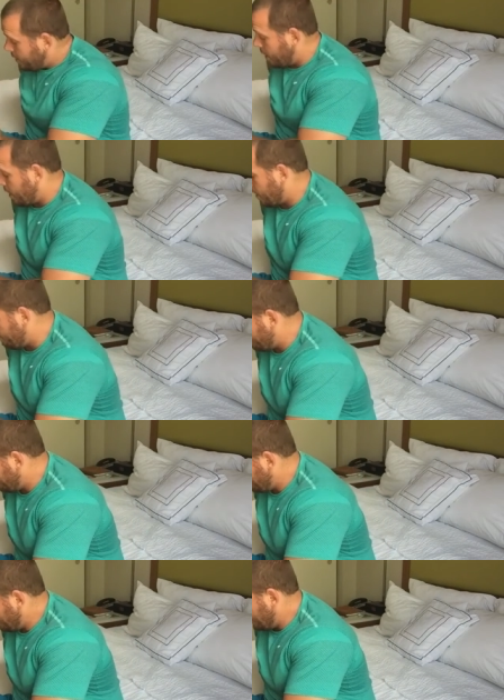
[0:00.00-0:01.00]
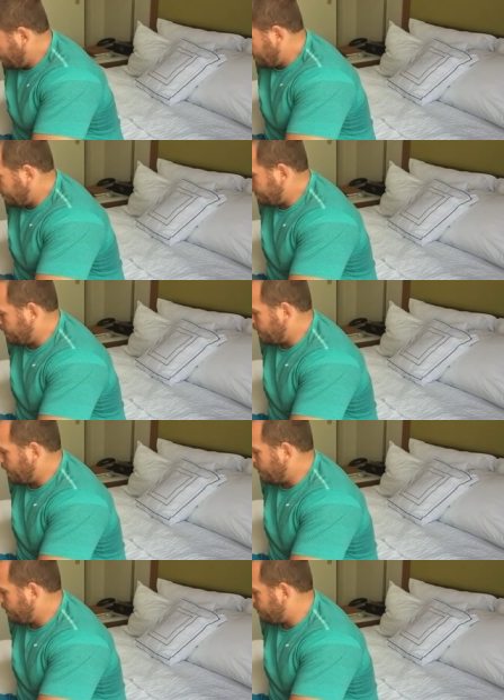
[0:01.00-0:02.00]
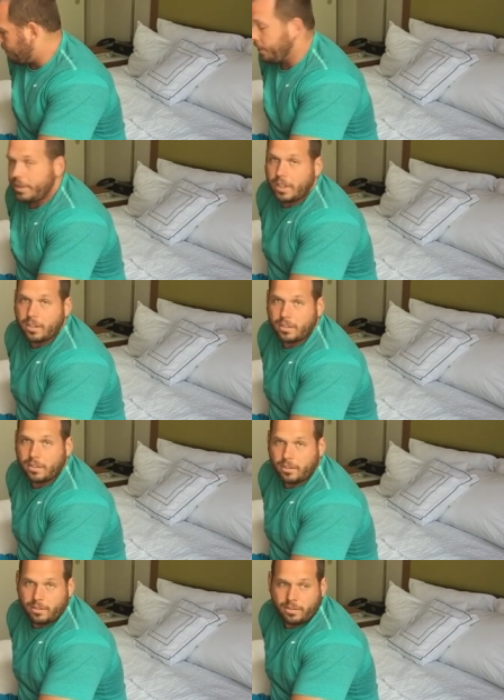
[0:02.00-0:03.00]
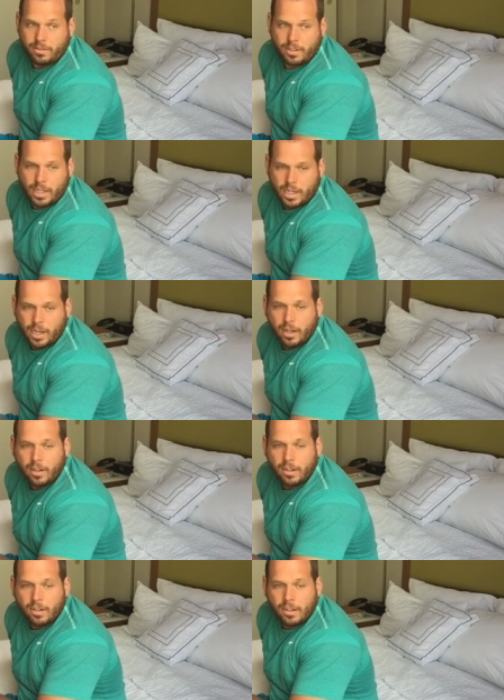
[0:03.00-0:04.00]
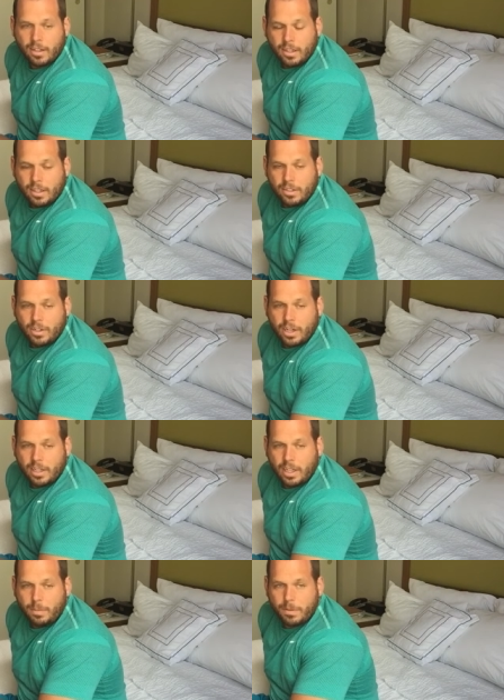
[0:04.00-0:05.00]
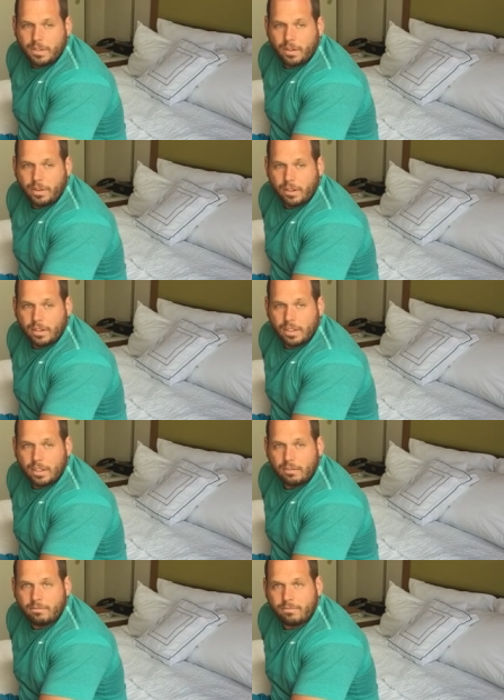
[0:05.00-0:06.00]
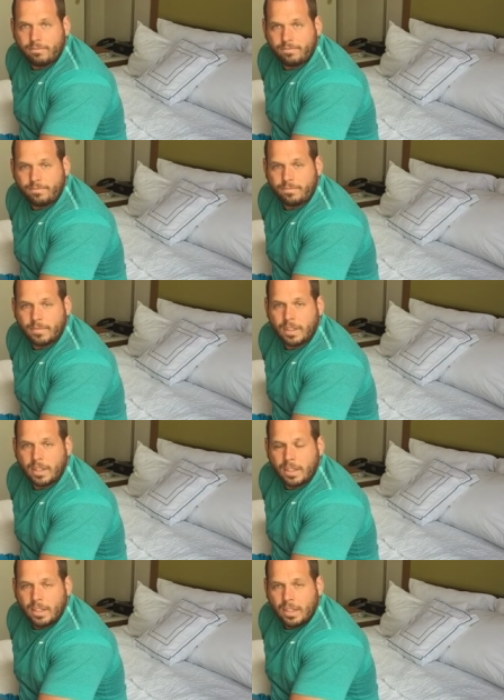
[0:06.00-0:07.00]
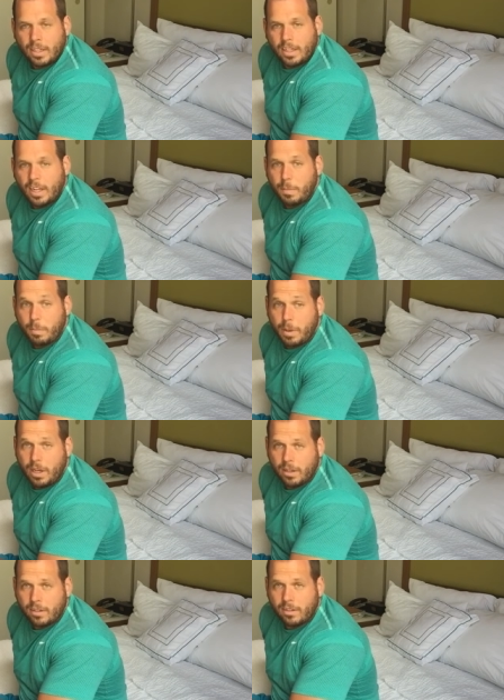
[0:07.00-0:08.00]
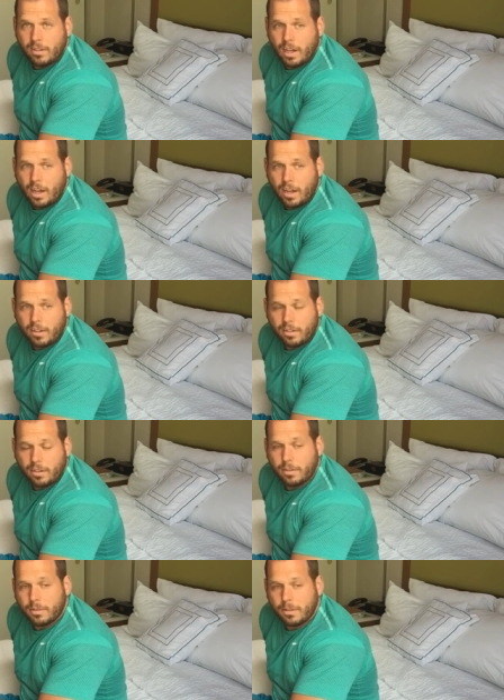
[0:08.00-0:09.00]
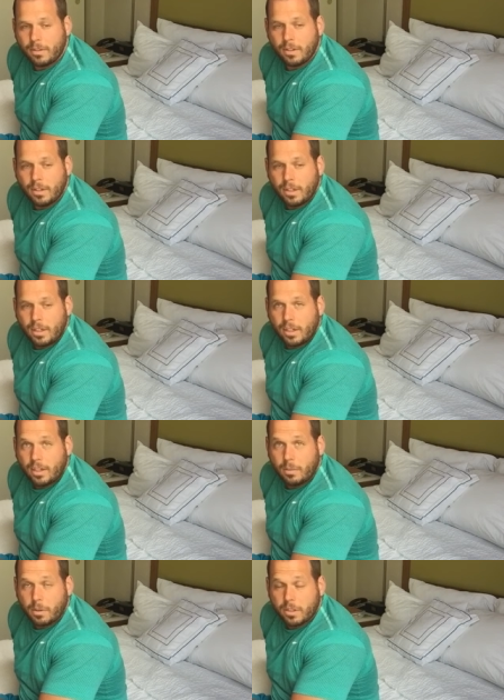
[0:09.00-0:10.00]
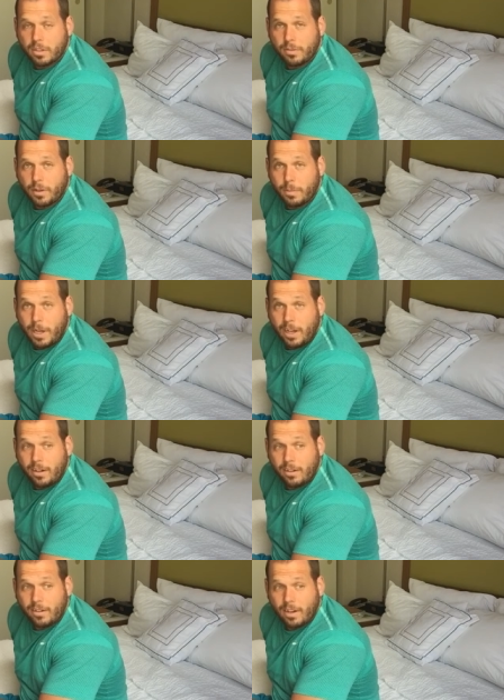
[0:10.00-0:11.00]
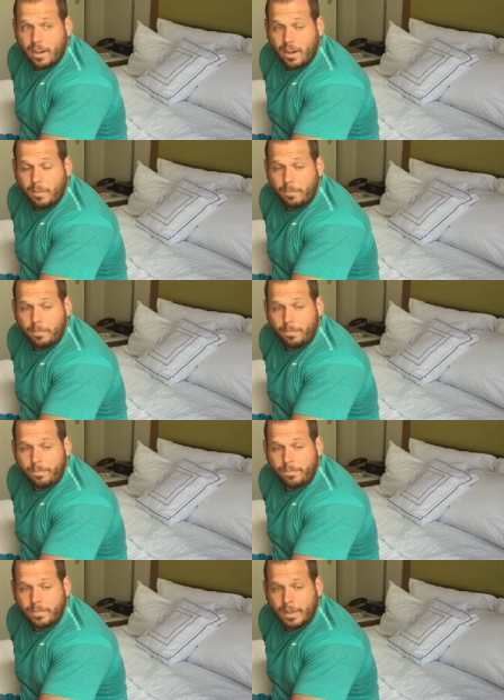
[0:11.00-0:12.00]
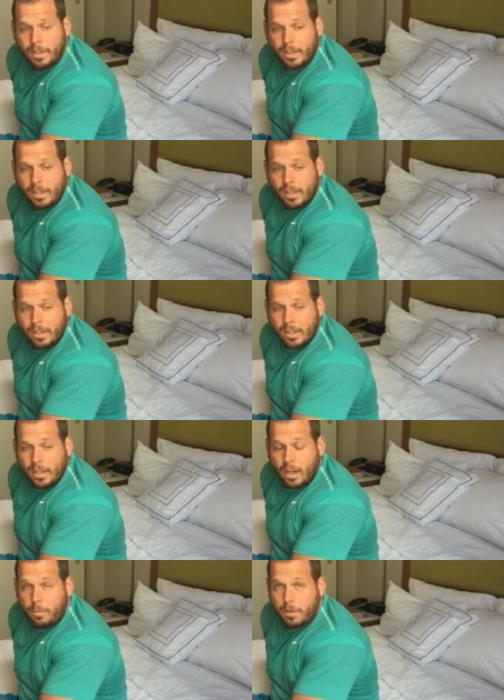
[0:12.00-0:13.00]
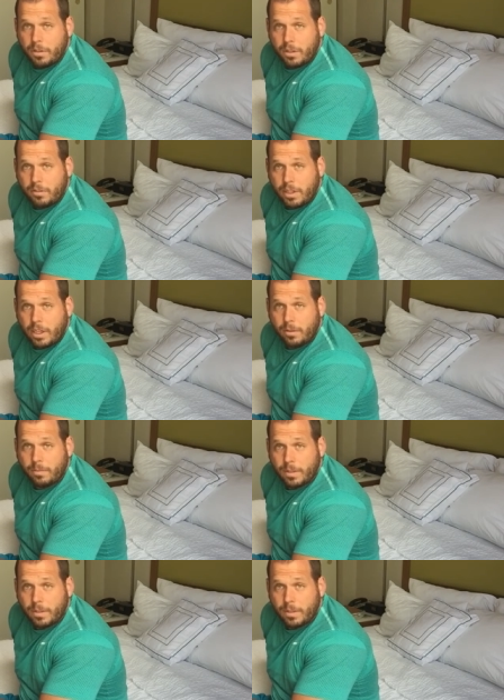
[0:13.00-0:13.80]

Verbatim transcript: Um, it's just another tool in the arsenal, uh, trying to keep yourself healthy and keep competing. Uh, so good work so far, Matt. Um, hope you enjoyed the video.